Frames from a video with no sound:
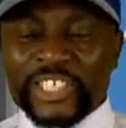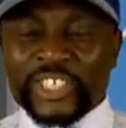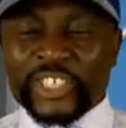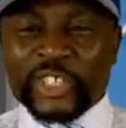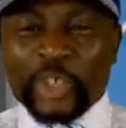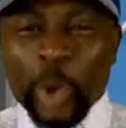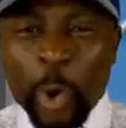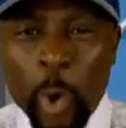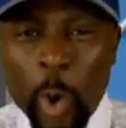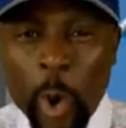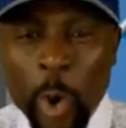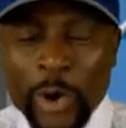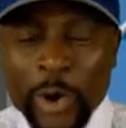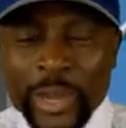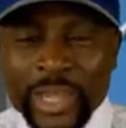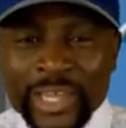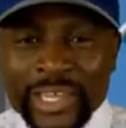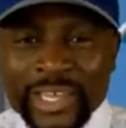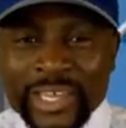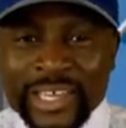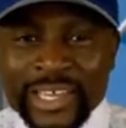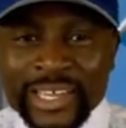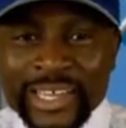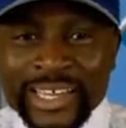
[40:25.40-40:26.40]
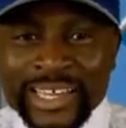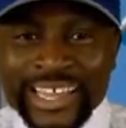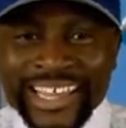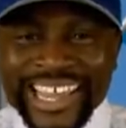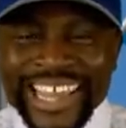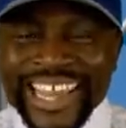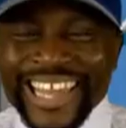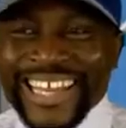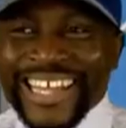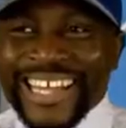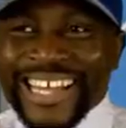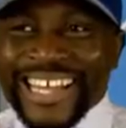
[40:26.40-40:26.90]
Your joy,
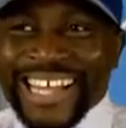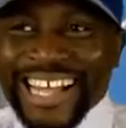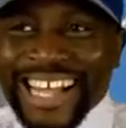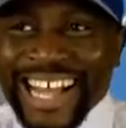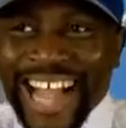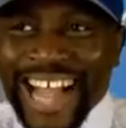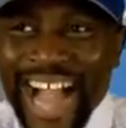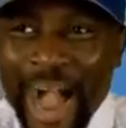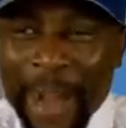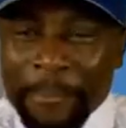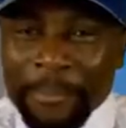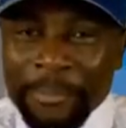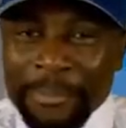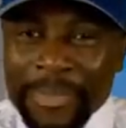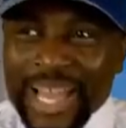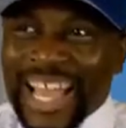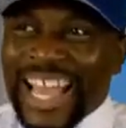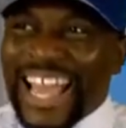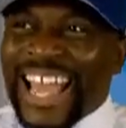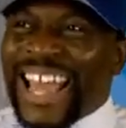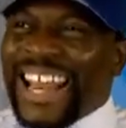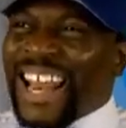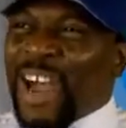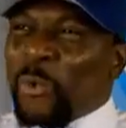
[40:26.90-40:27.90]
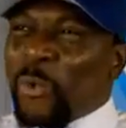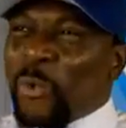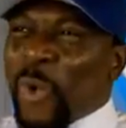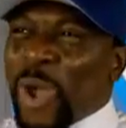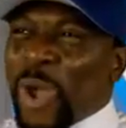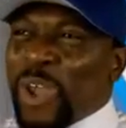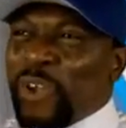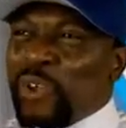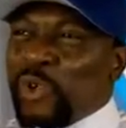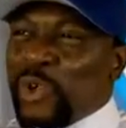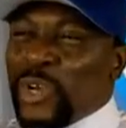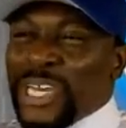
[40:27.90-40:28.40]
it come.
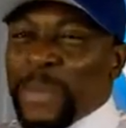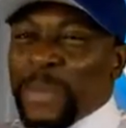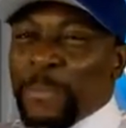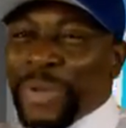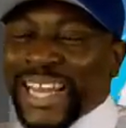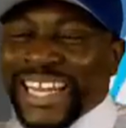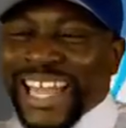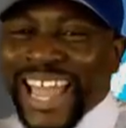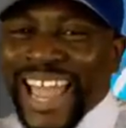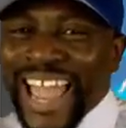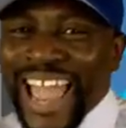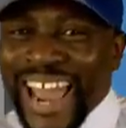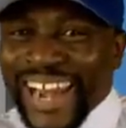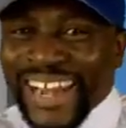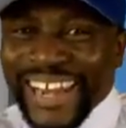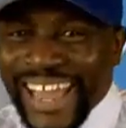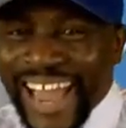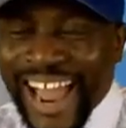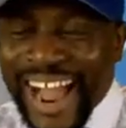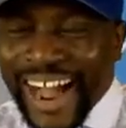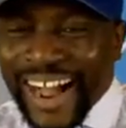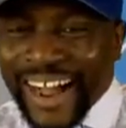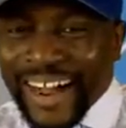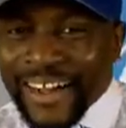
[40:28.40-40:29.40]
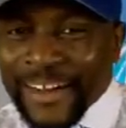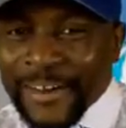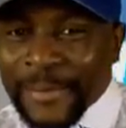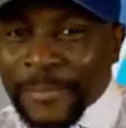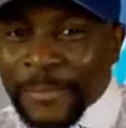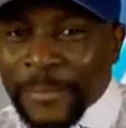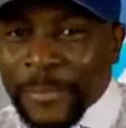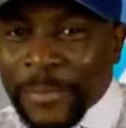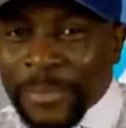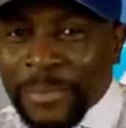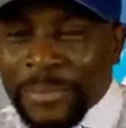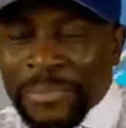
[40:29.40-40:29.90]
Now when you liberate the area,
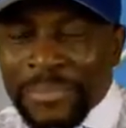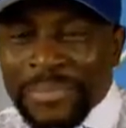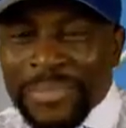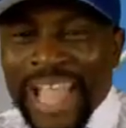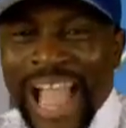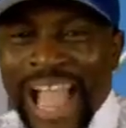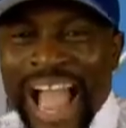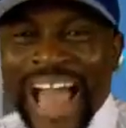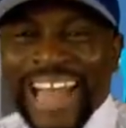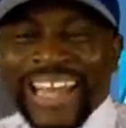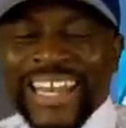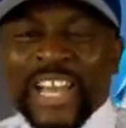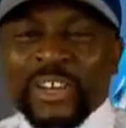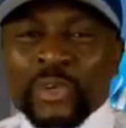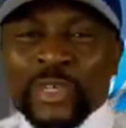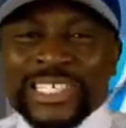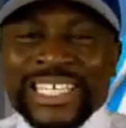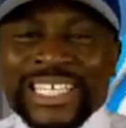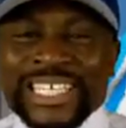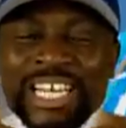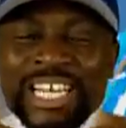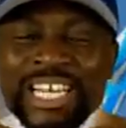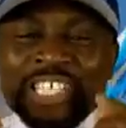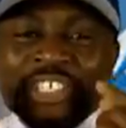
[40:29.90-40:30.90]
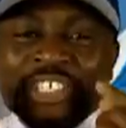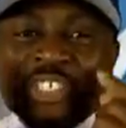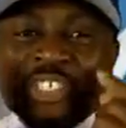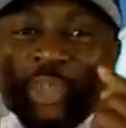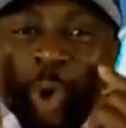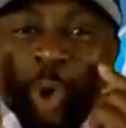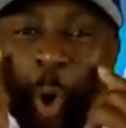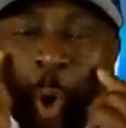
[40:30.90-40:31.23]
and then you see the